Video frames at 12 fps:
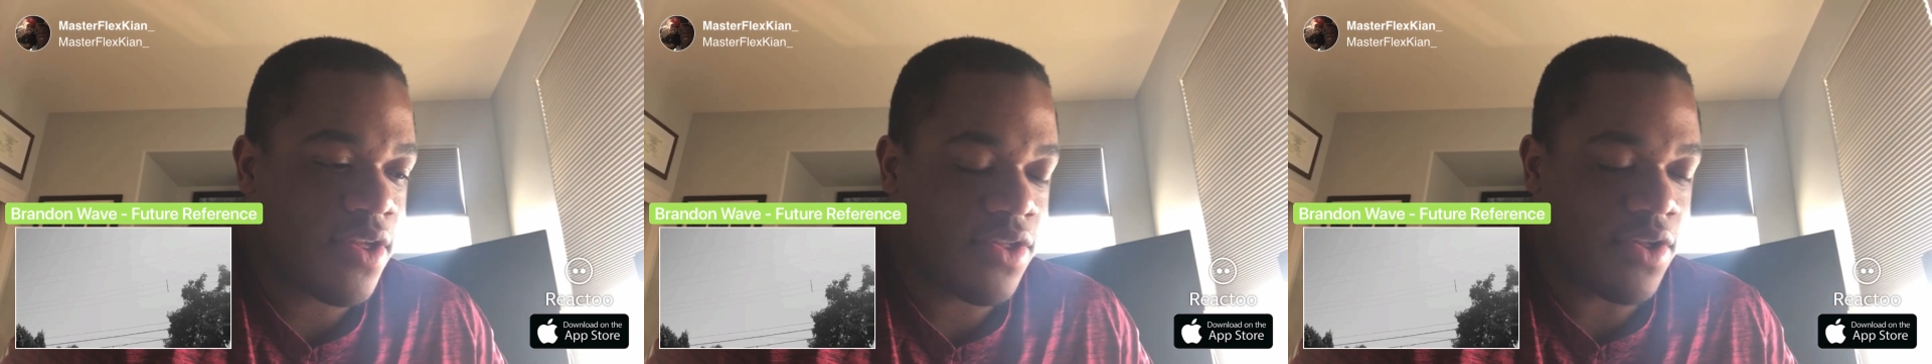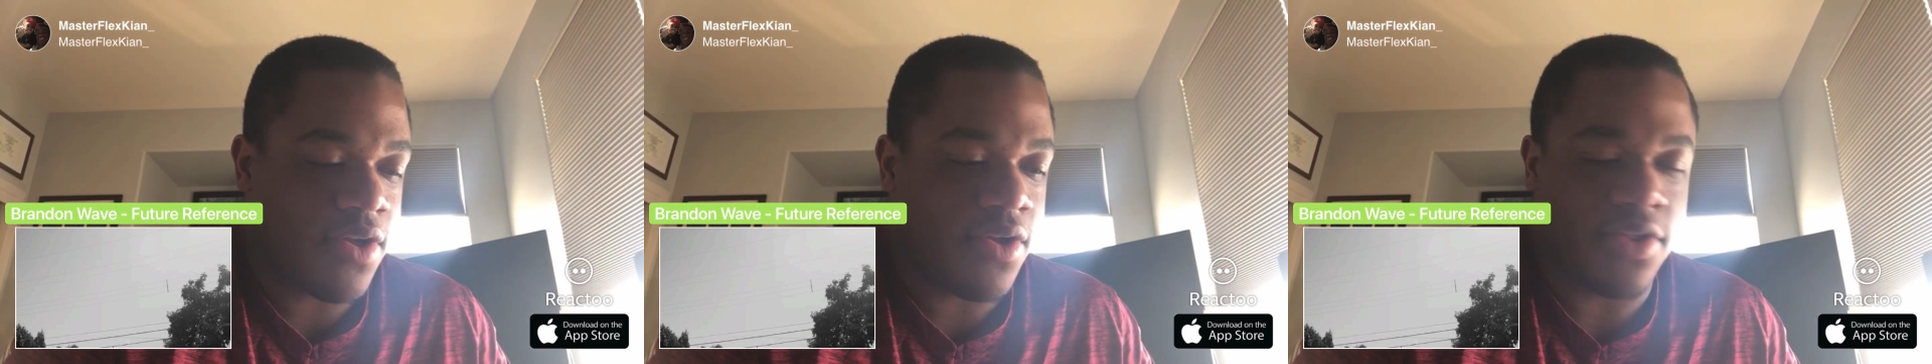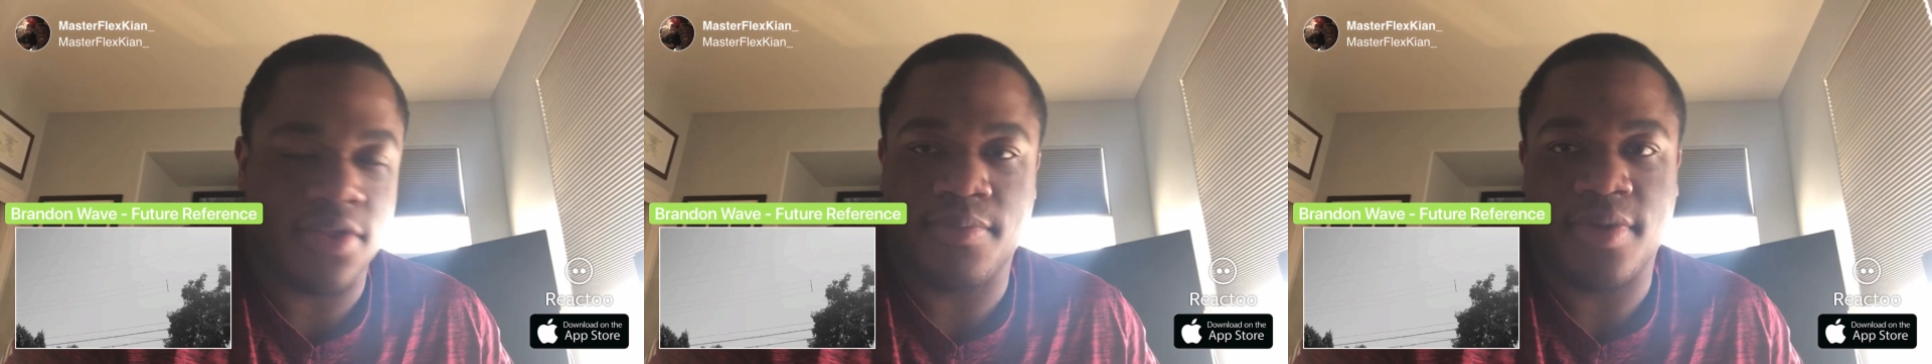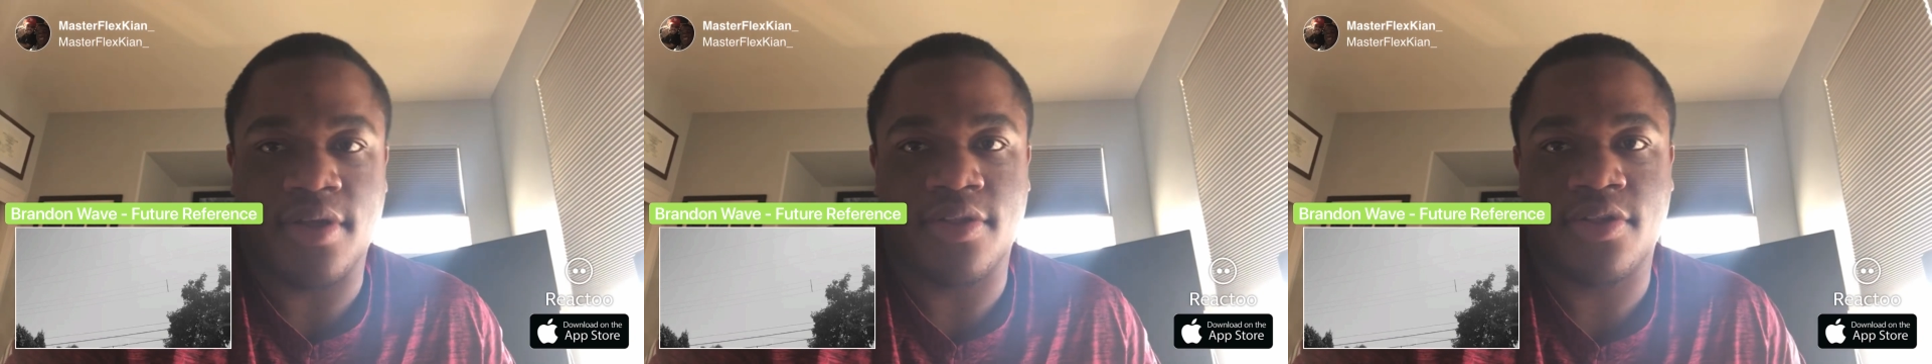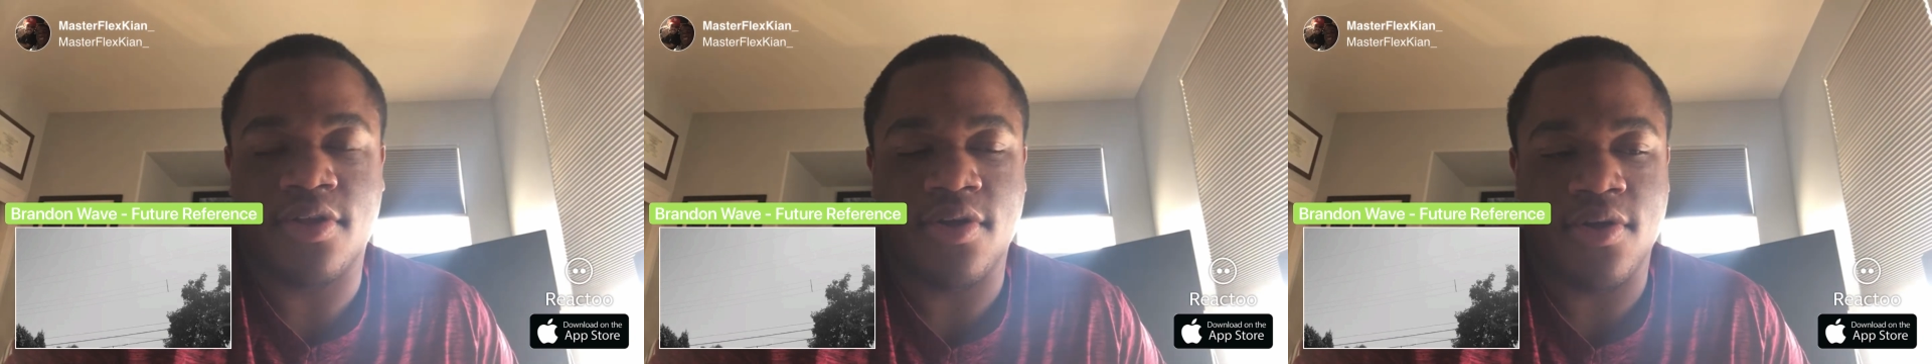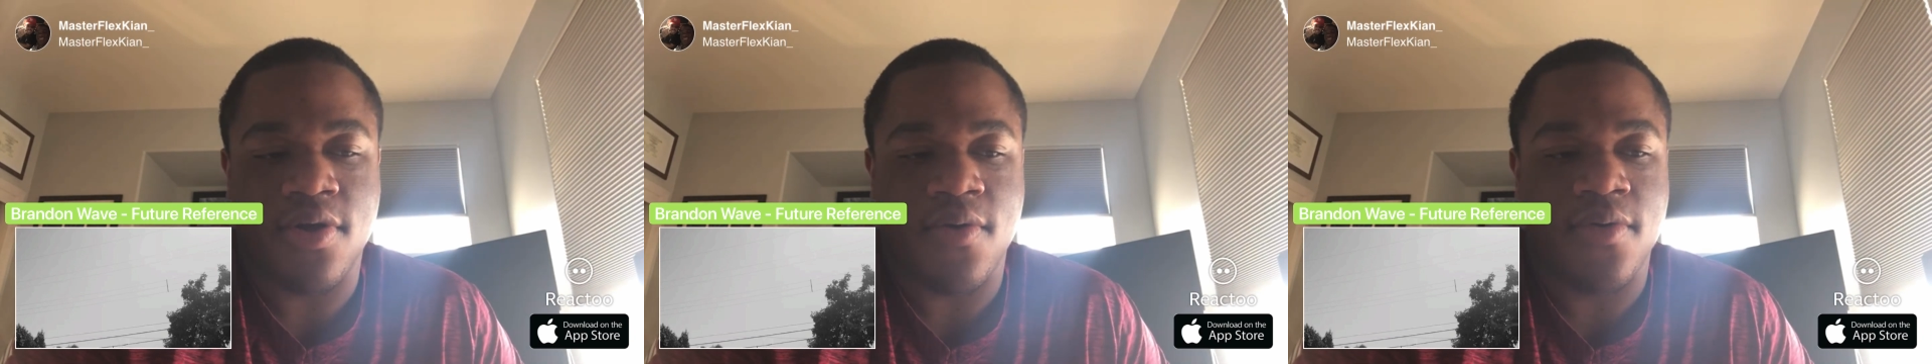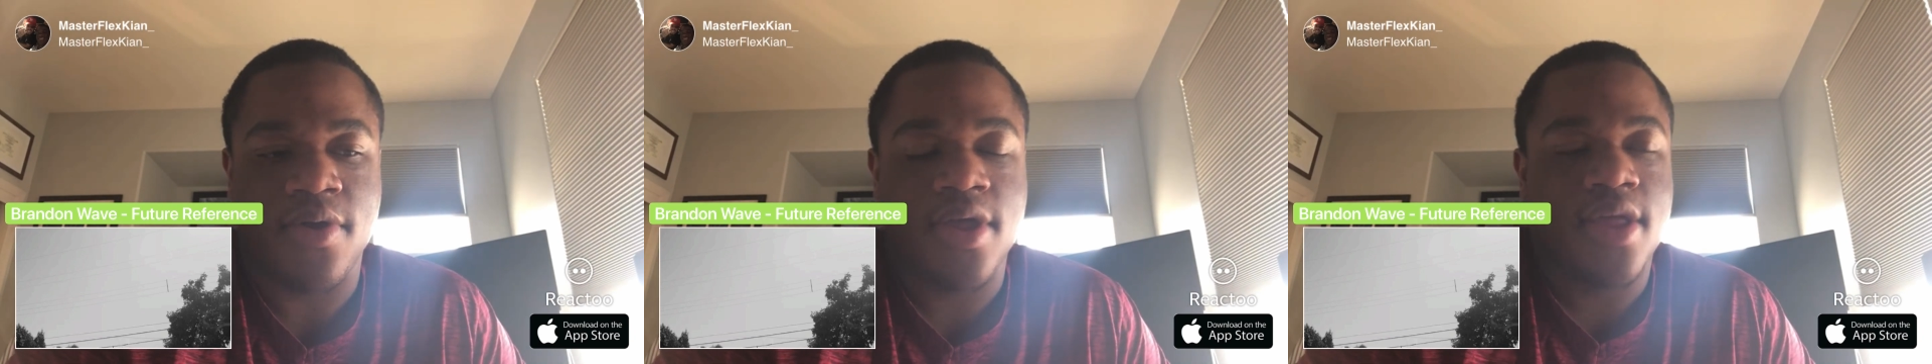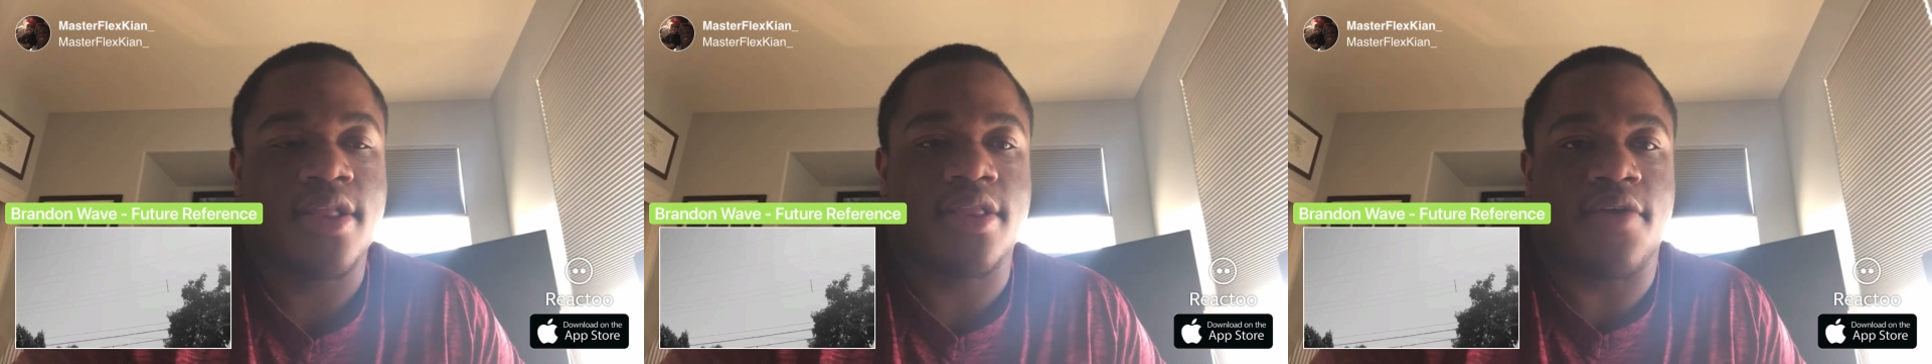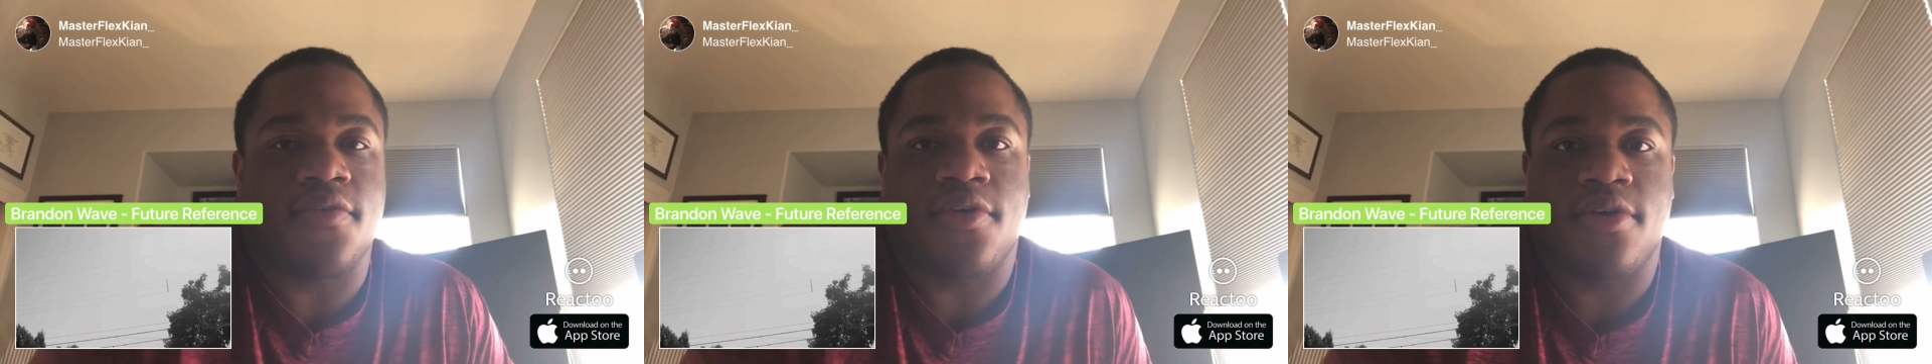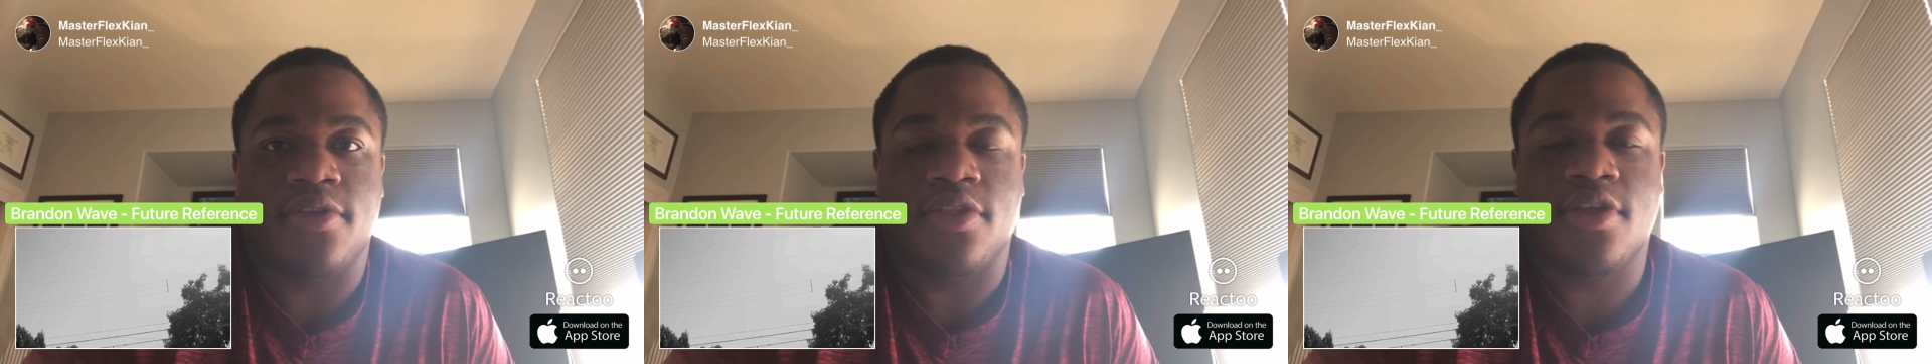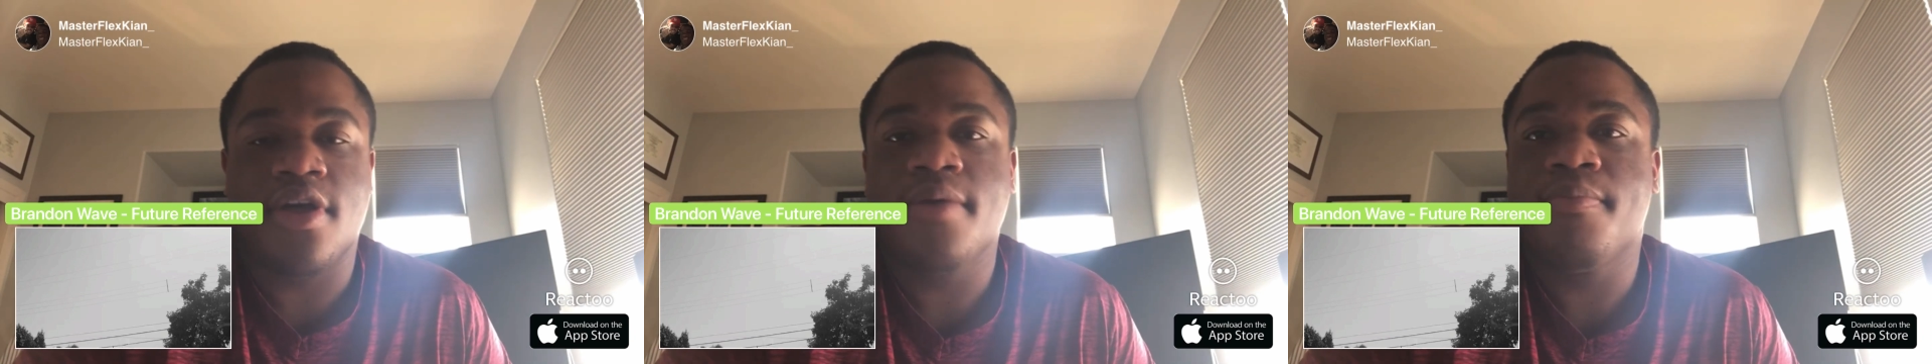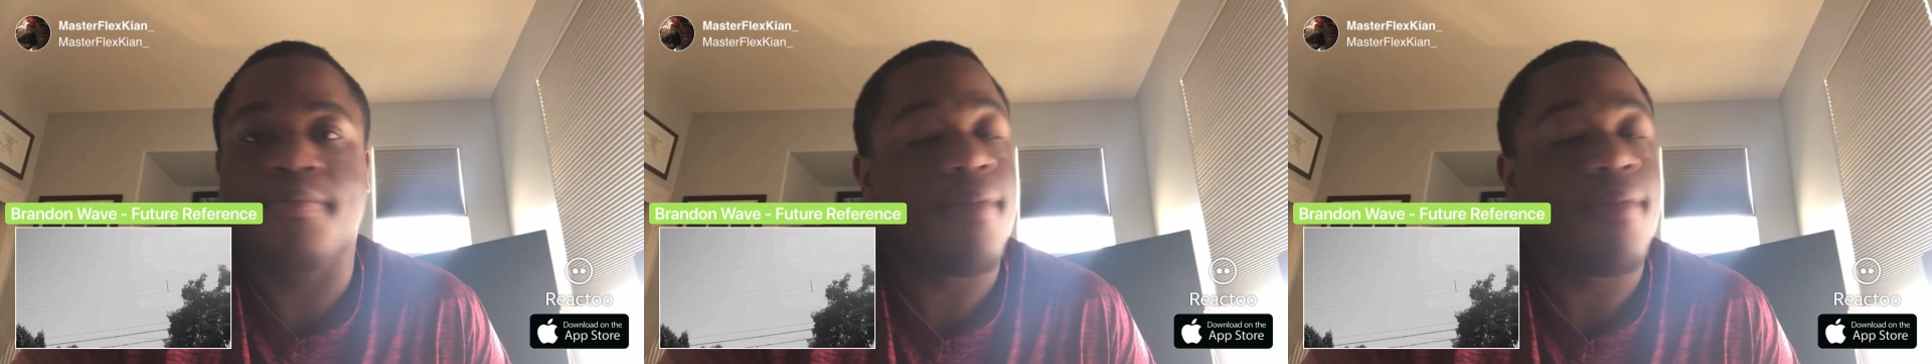so this is never heard of the song.